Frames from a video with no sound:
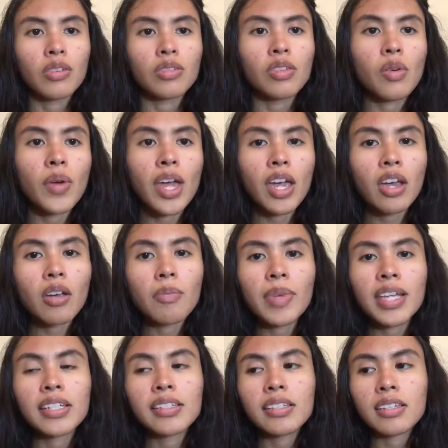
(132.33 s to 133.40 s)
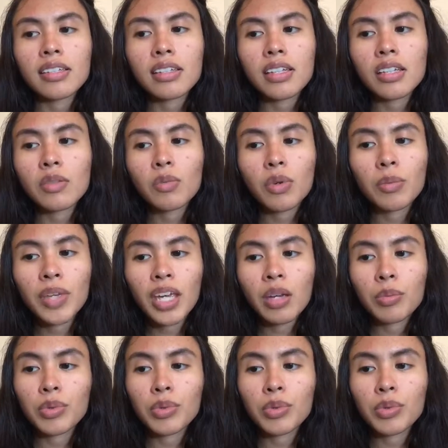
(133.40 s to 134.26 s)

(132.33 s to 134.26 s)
So, air basically will be